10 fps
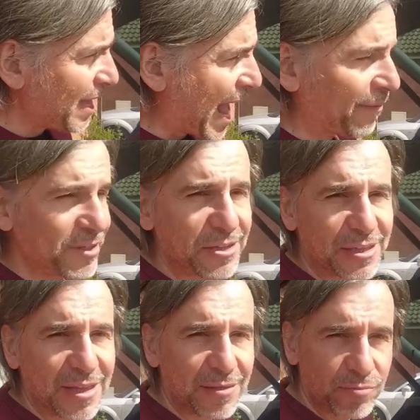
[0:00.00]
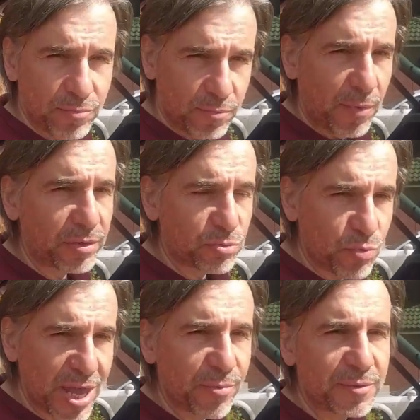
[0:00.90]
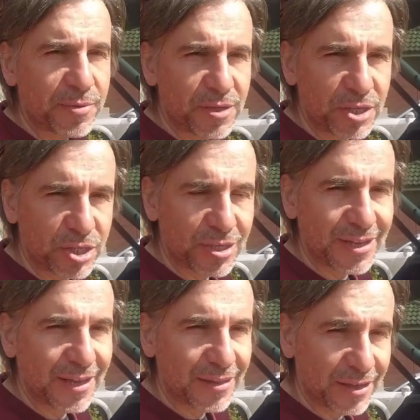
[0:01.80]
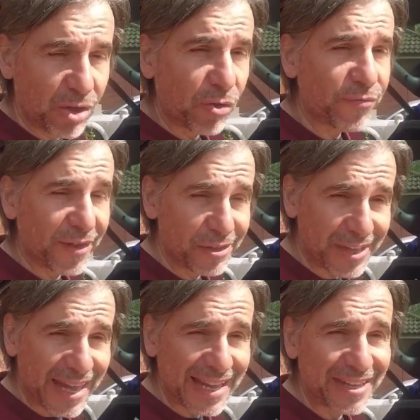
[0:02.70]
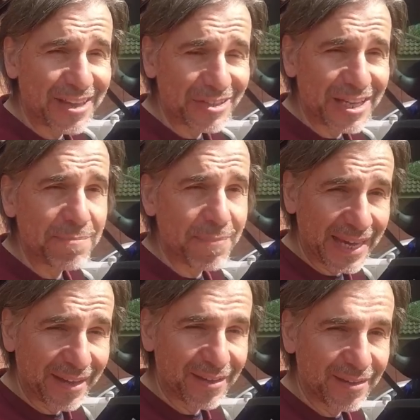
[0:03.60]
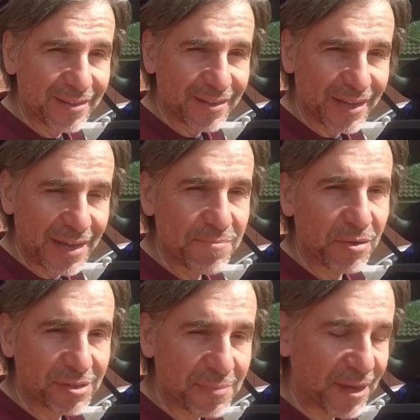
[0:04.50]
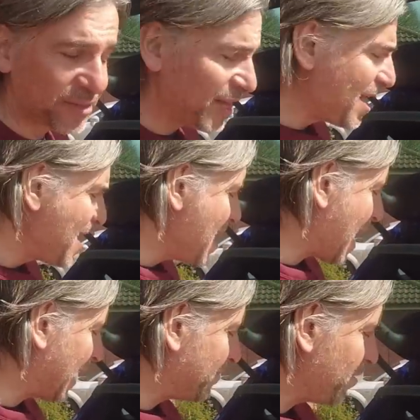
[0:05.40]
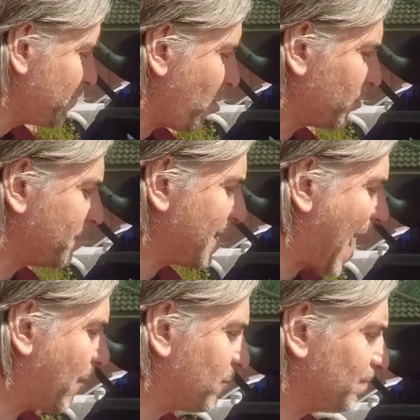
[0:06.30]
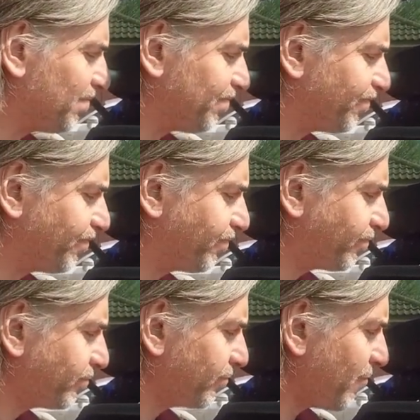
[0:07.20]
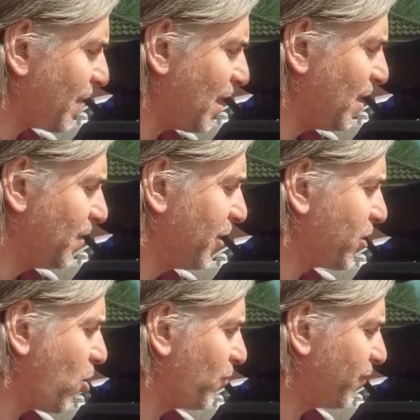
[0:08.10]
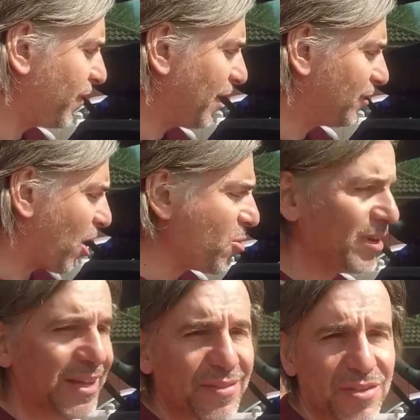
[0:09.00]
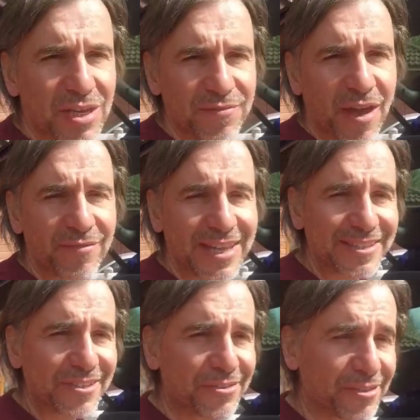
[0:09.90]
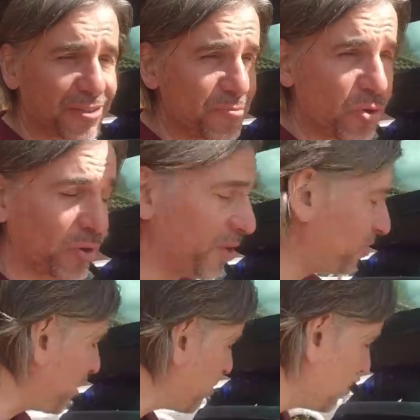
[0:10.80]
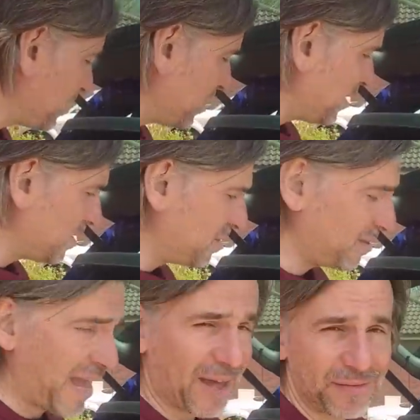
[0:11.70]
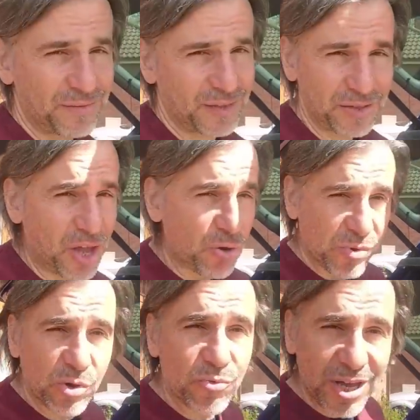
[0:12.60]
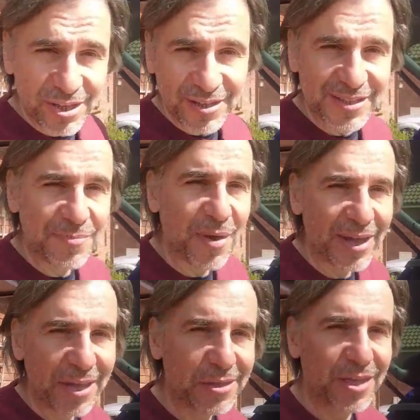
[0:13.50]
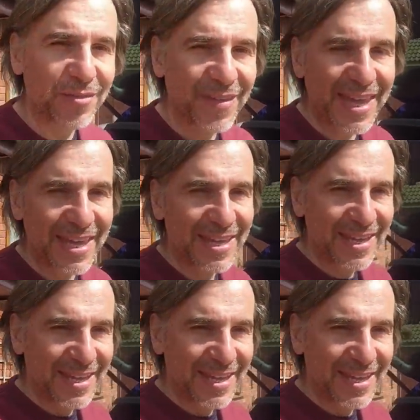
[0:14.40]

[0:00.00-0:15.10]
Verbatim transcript: have these in the most rearward position, the Golf Estate is actually bigger in boot space. And if you fold them down, the Golf is only 35 litres smaller. So yeah, there's no real reason to buy an SUV